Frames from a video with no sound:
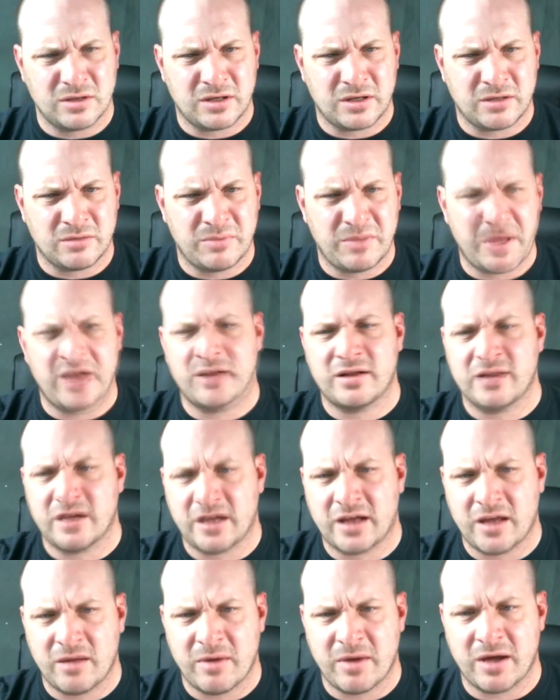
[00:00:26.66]
beta that
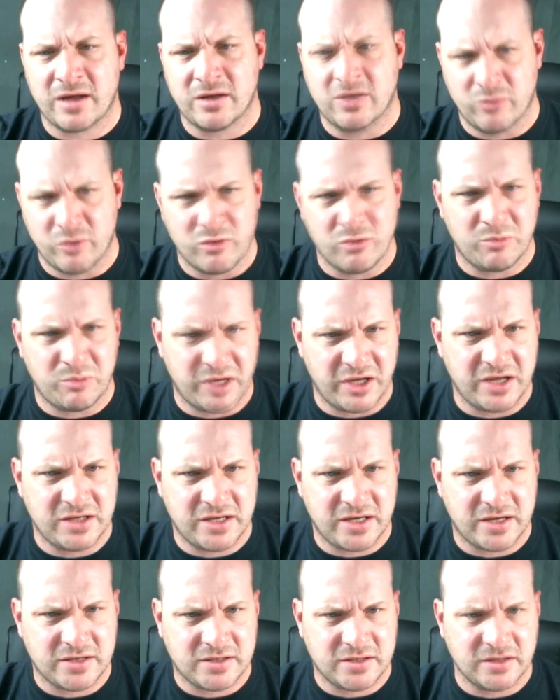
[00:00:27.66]
came out that we were play
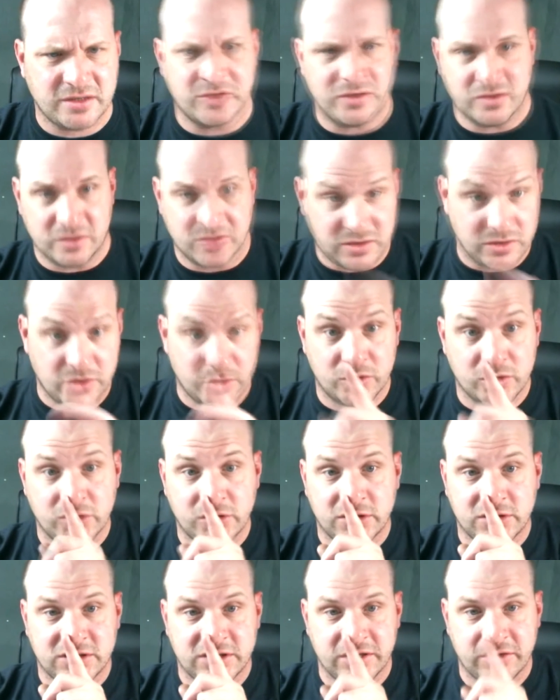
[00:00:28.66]
testing, the
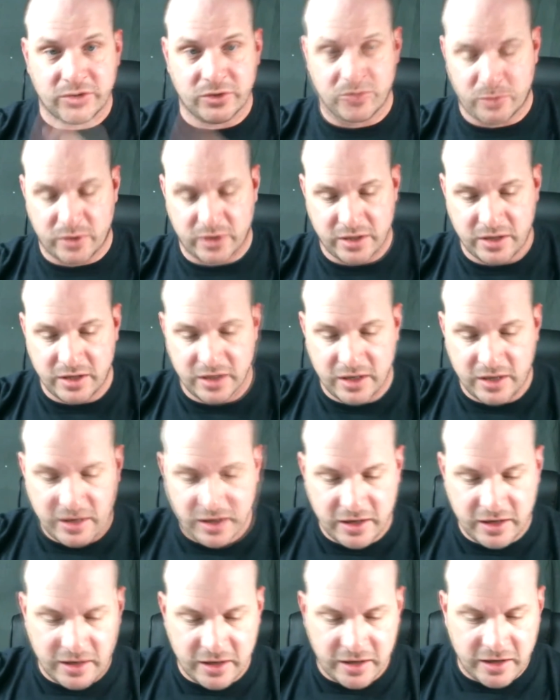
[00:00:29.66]
secret one,
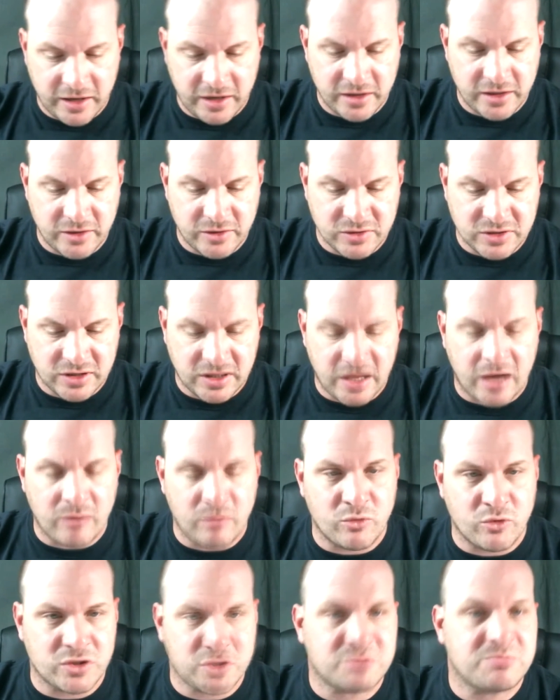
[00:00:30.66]
there was a lot
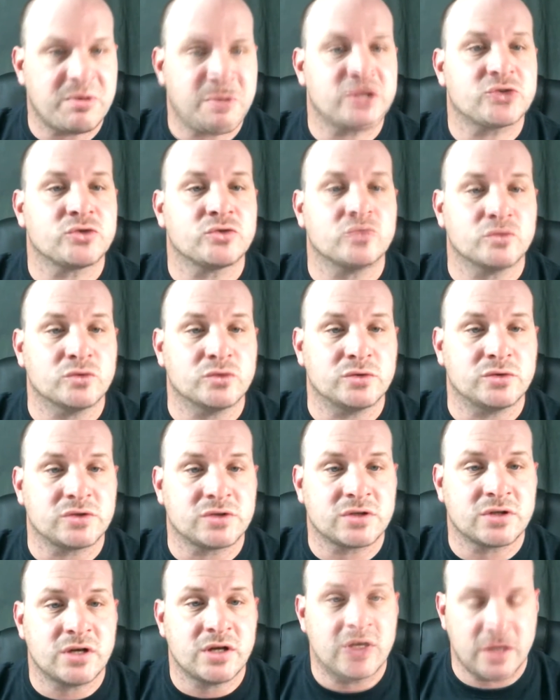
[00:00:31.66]
more special
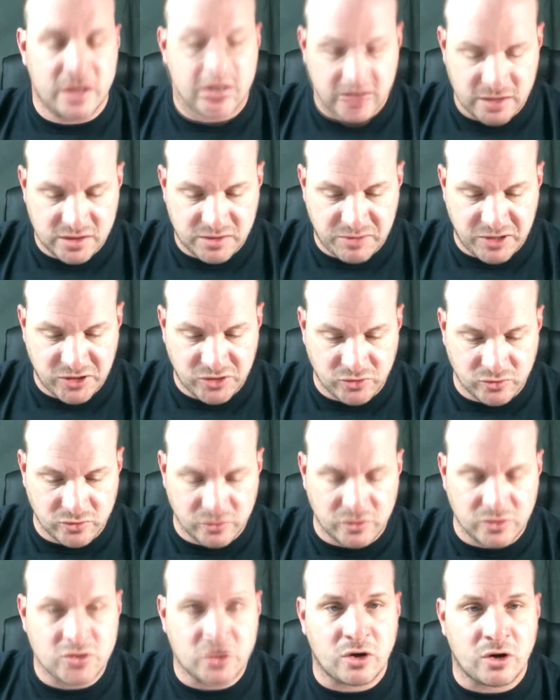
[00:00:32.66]
rules, and the special
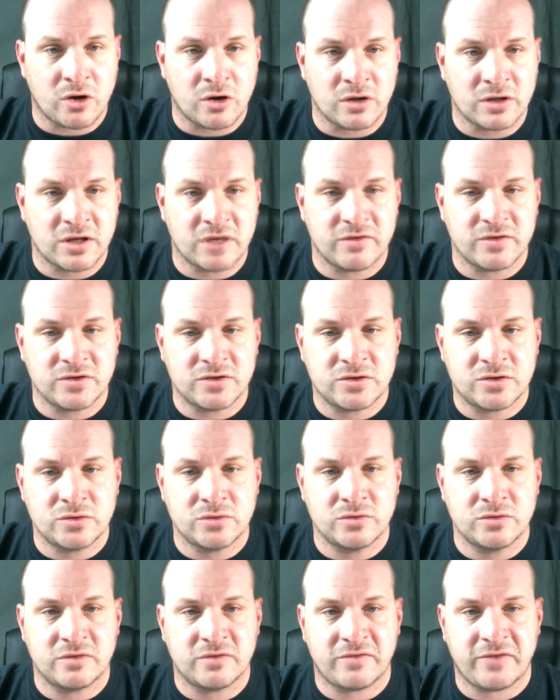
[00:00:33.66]
rules are given
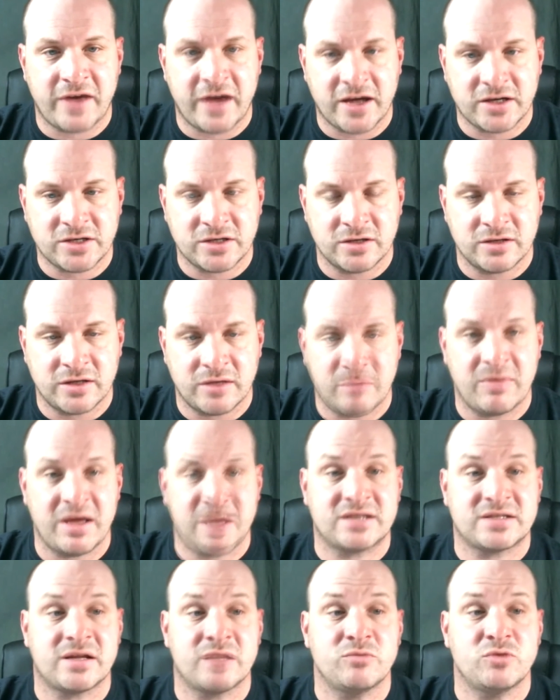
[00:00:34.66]
to the faction that
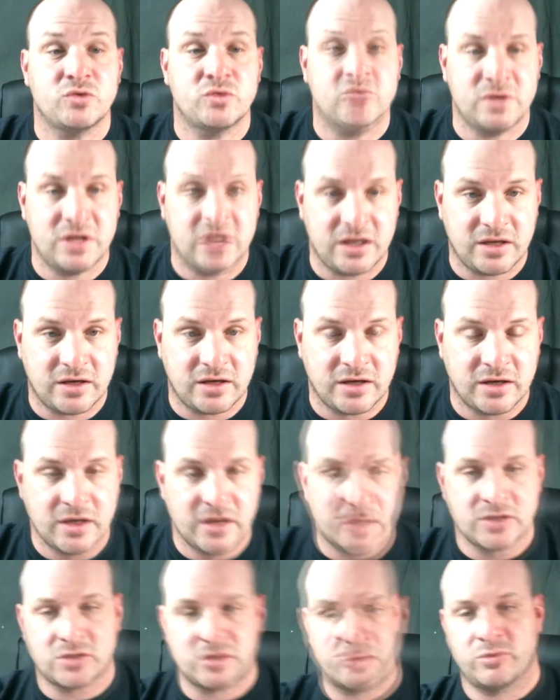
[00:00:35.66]
makes them unique.
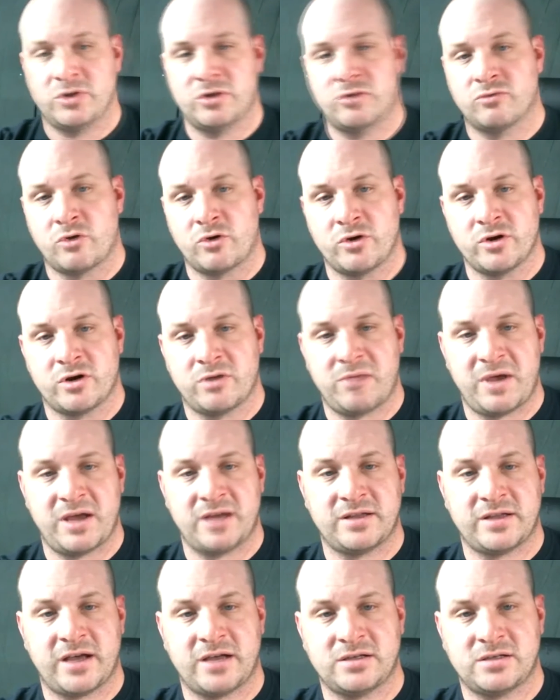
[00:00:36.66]
So when you roll your command
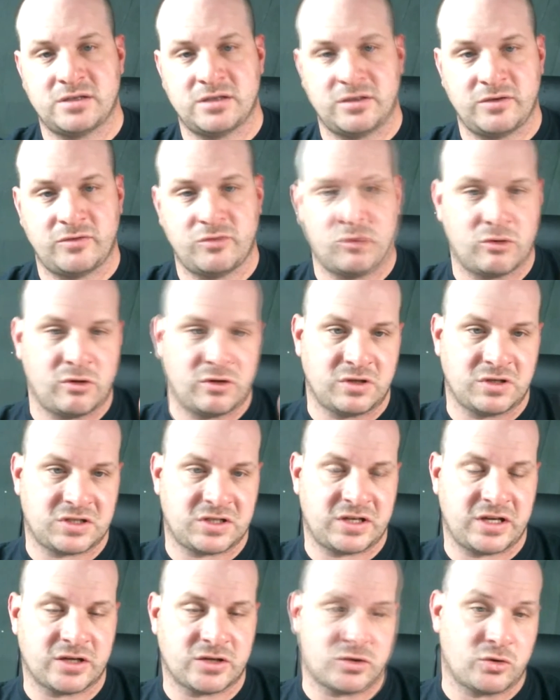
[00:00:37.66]
dice, and if you roll a
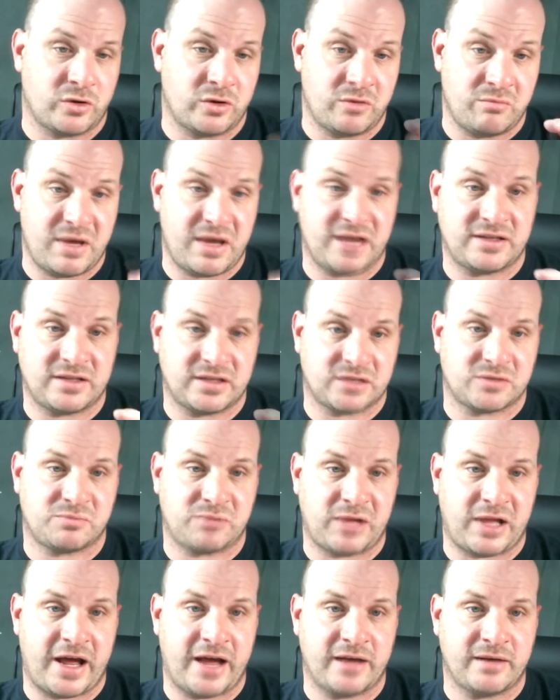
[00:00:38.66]
6 or the Mantic
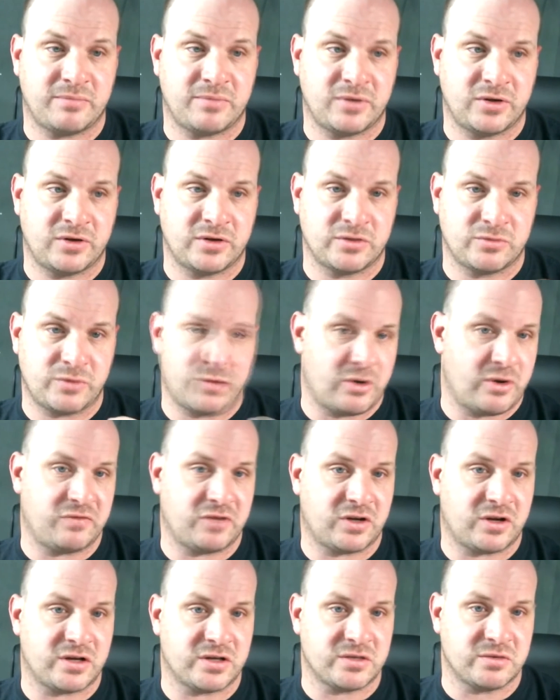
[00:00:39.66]
Splat, because we don't have the
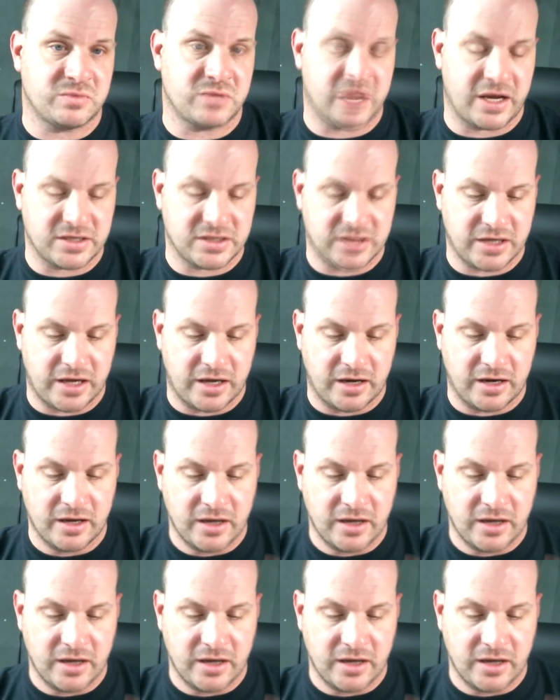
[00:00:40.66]
custom dice yet,